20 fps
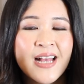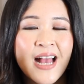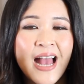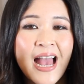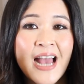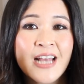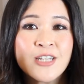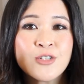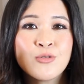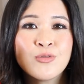
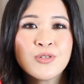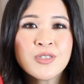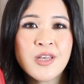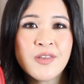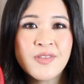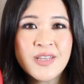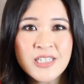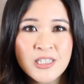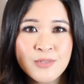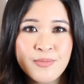And also
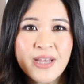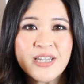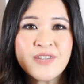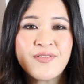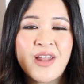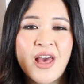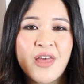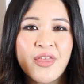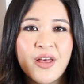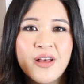this is made of
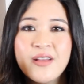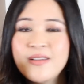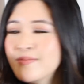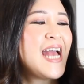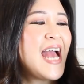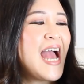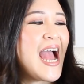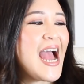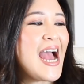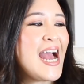leather,
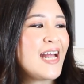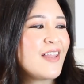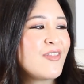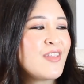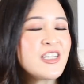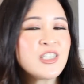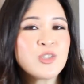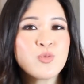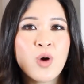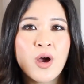and
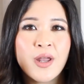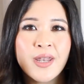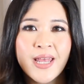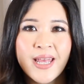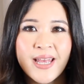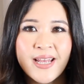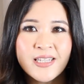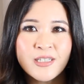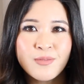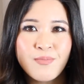this one
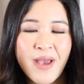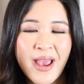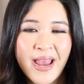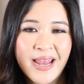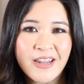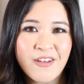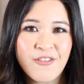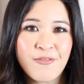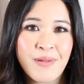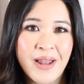is
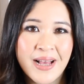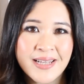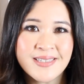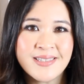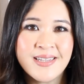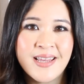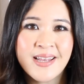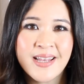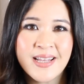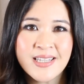made of
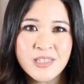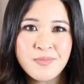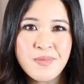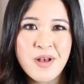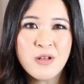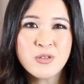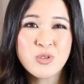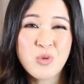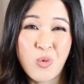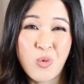plastic. It smells